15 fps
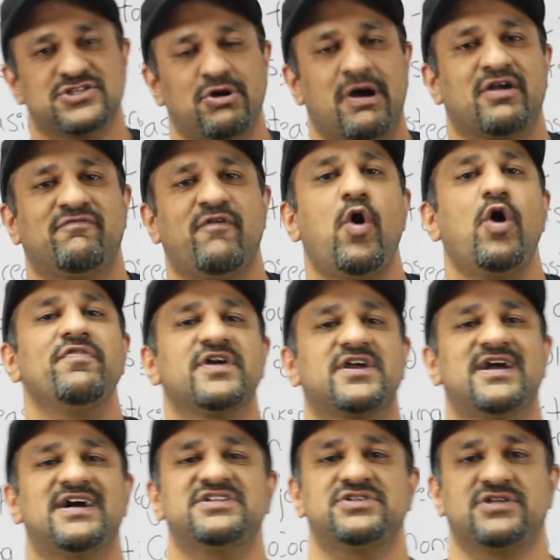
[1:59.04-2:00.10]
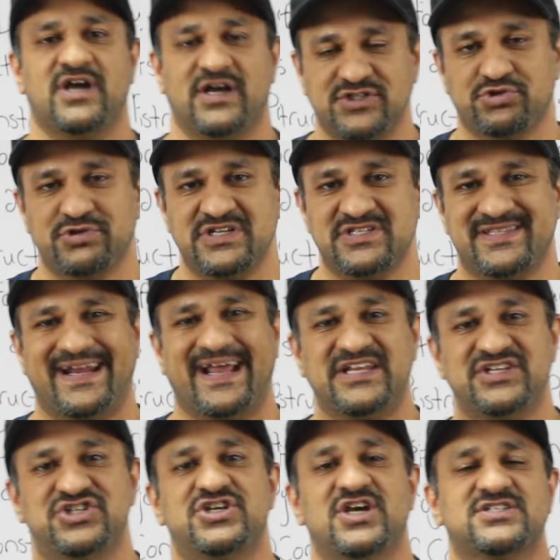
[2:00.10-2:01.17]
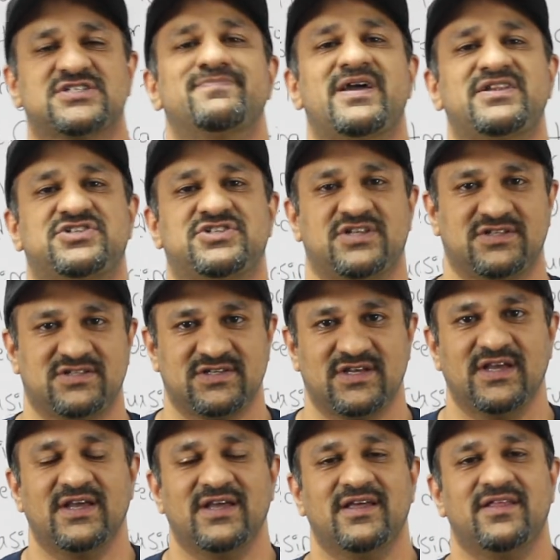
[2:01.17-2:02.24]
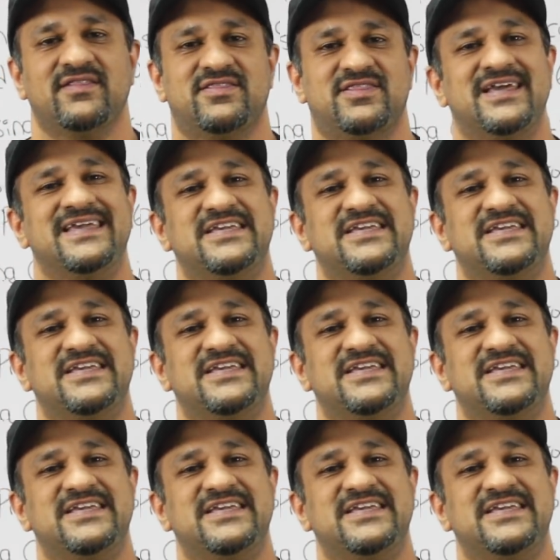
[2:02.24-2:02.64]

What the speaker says: So out of all the countries that I just mentioned, the